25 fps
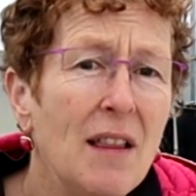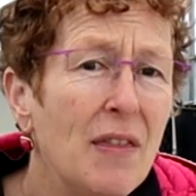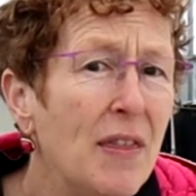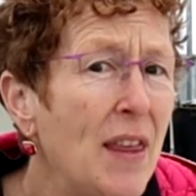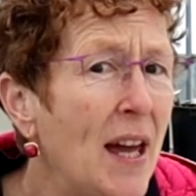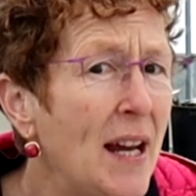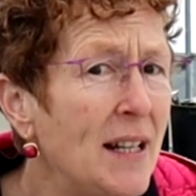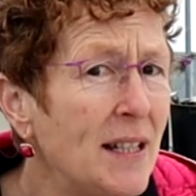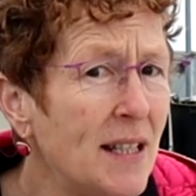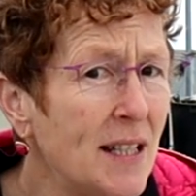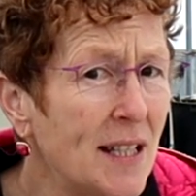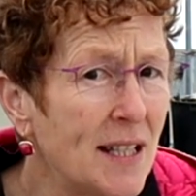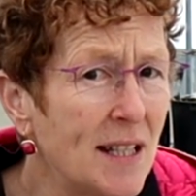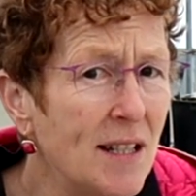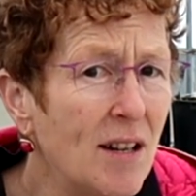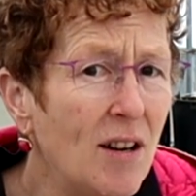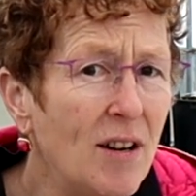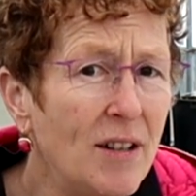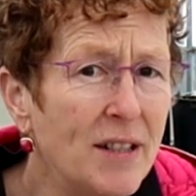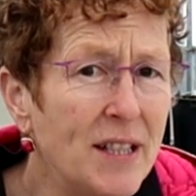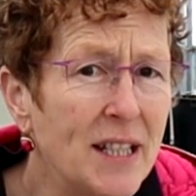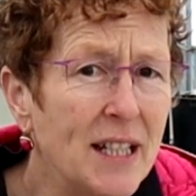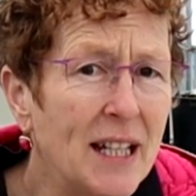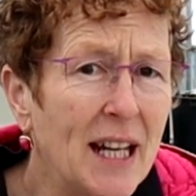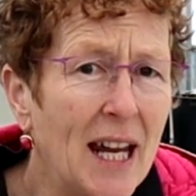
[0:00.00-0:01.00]
then
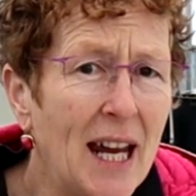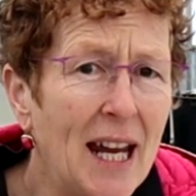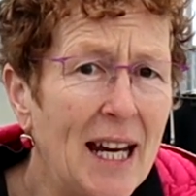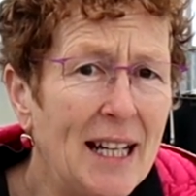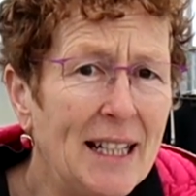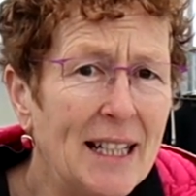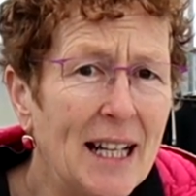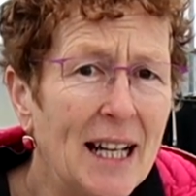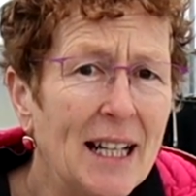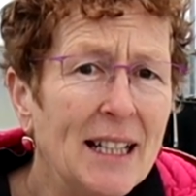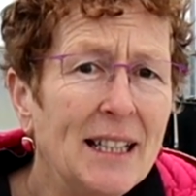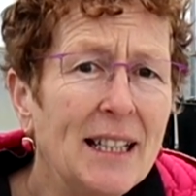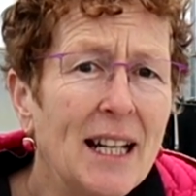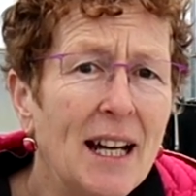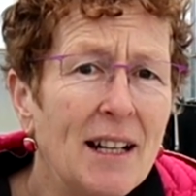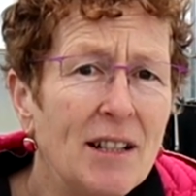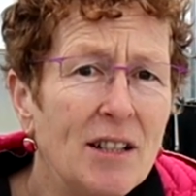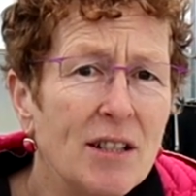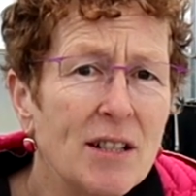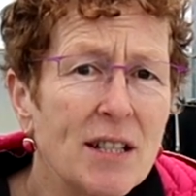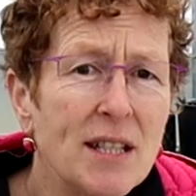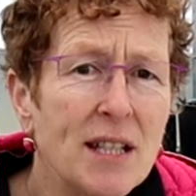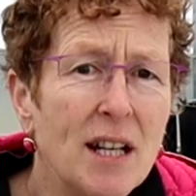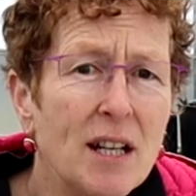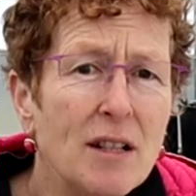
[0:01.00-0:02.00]
start again and get
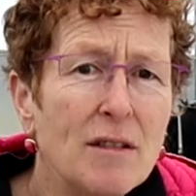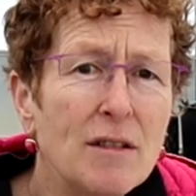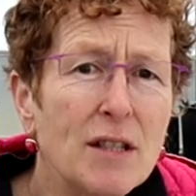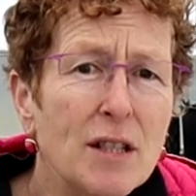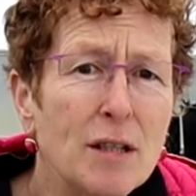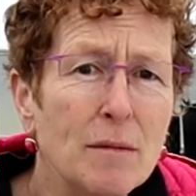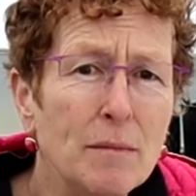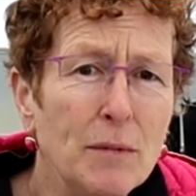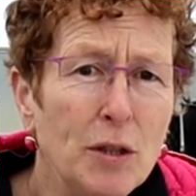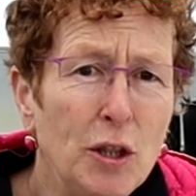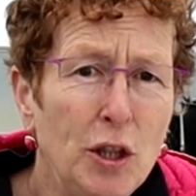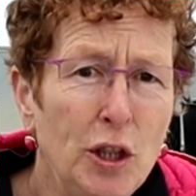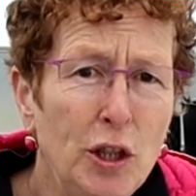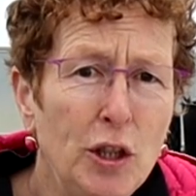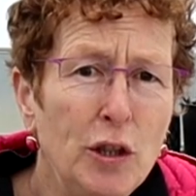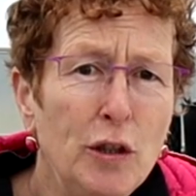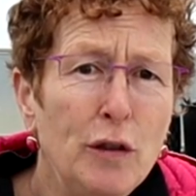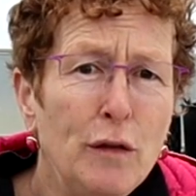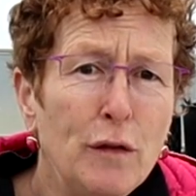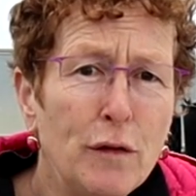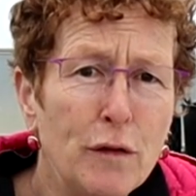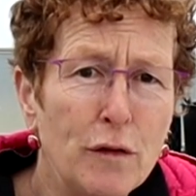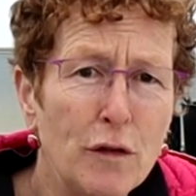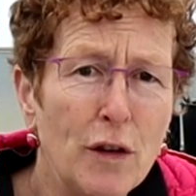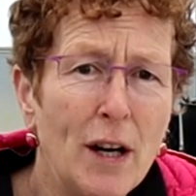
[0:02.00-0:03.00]
yourself some
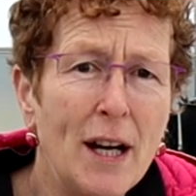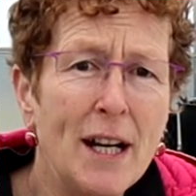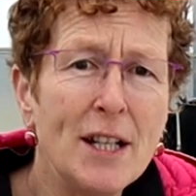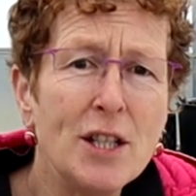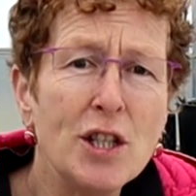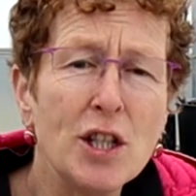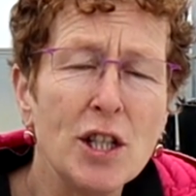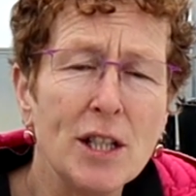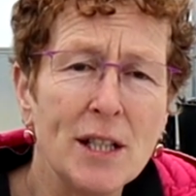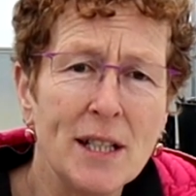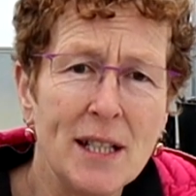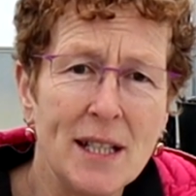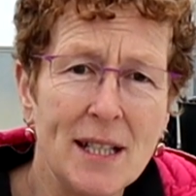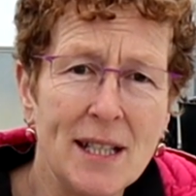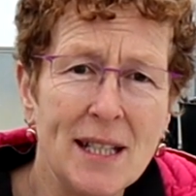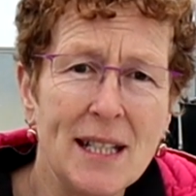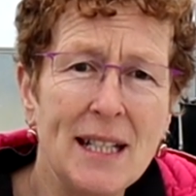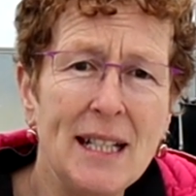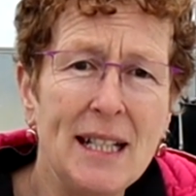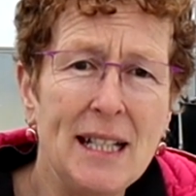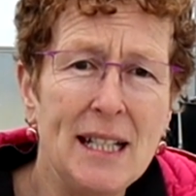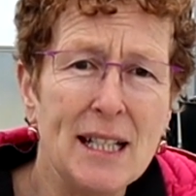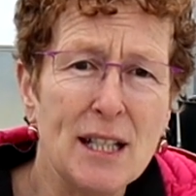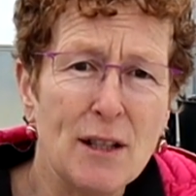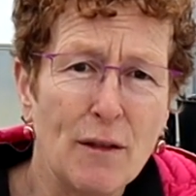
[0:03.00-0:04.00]
new, fresh,
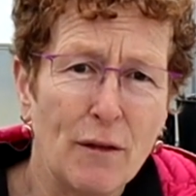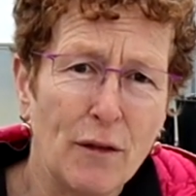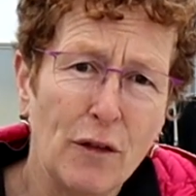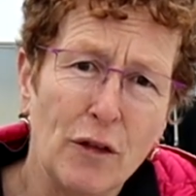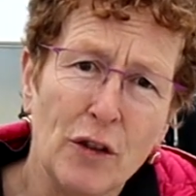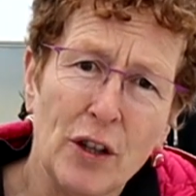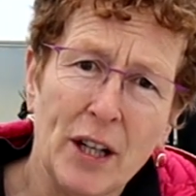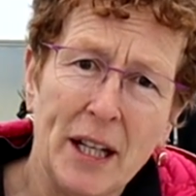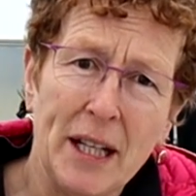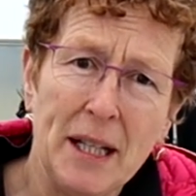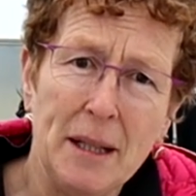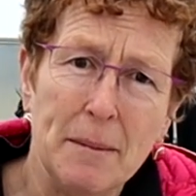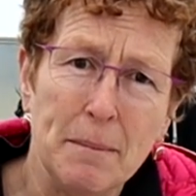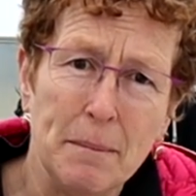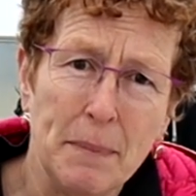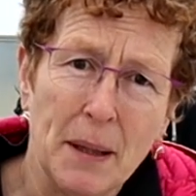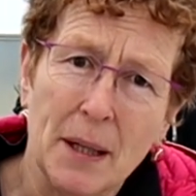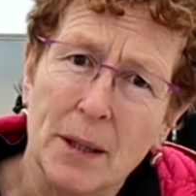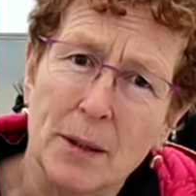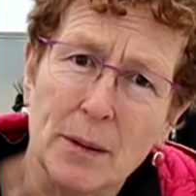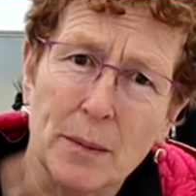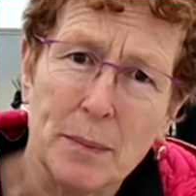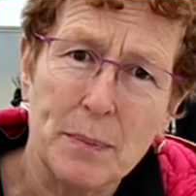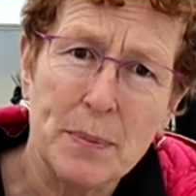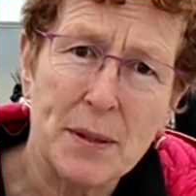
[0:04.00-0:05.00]
disease-free
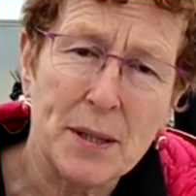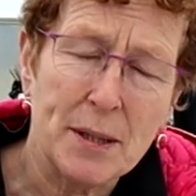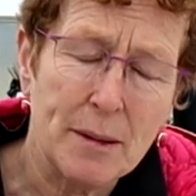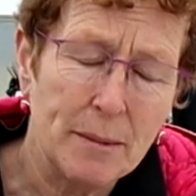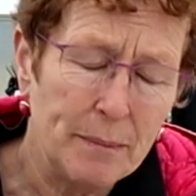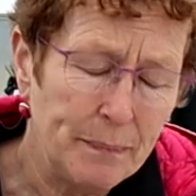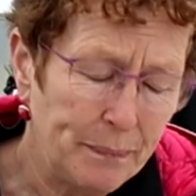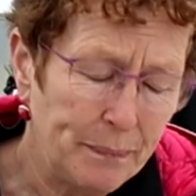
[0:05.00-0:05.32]
bulbs.